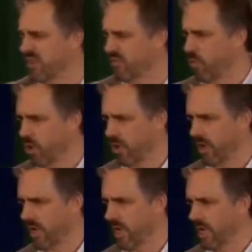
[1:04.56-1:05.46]
of
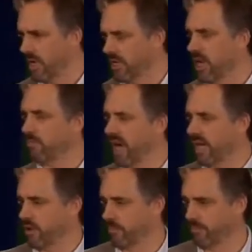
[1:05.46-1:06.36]
work done by
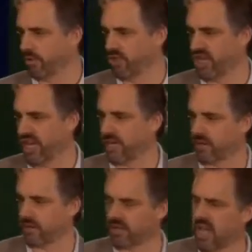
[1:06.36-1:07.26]
your
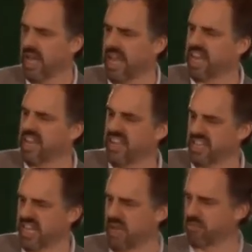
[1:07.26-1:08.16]
progenitors in the
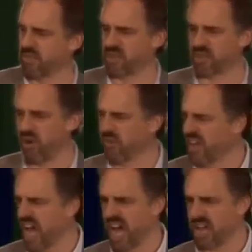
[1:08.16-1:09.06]
attempt to solve an
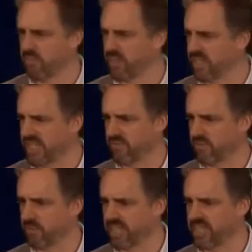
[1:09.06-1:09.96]

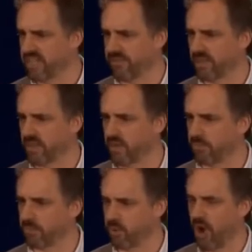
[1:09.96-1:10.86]
unbelievably difficult
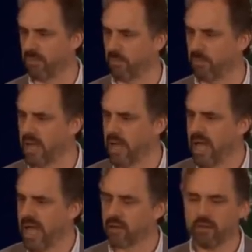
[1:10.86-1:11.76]
problem.
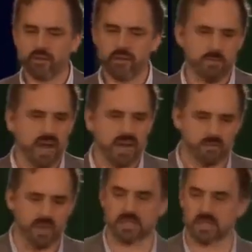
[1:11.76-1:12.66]
And although they might have
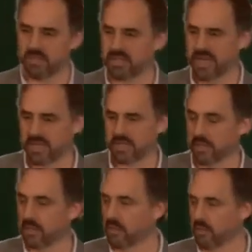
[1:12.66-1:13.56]
made some mistakes
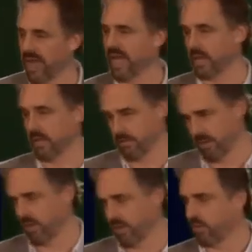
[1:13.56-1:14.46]
along the way, and you
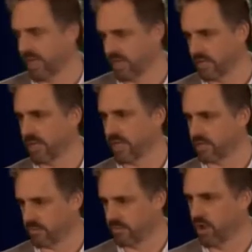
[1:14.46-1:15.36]
know, let's
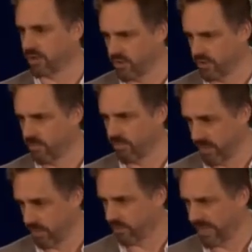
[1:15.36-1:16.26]
not assume, you
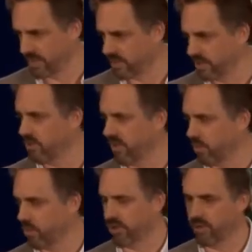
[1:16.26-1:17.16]
know, let's assume that
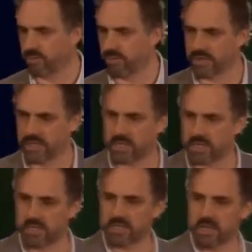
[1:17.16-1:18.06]
we're doing precisely the
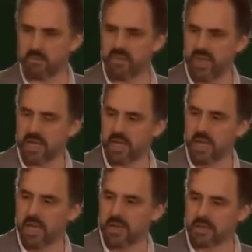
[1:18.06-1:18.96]
same thing,
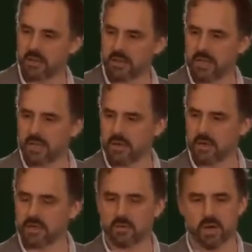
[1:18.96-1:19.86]
they certainly got us
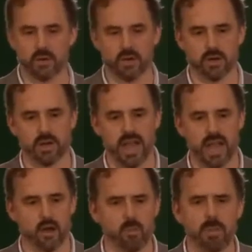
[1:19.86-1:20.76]
to where we are now.
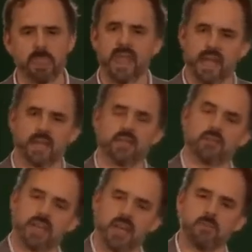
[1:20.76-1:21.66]
And you
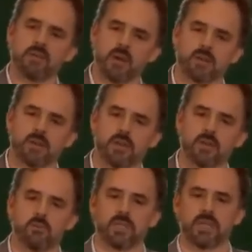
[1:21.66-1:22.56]
tell me whether or not you
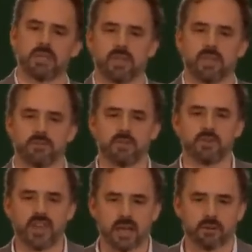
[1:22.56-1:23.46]
believe that if you
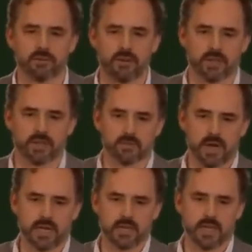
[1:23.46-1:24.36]
sacrifice the
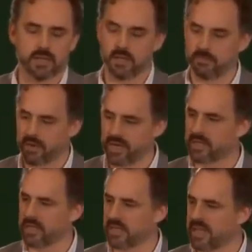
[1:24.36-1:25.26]
right things in the
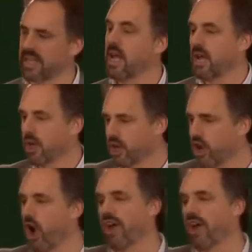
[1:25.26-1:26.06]
present, that God,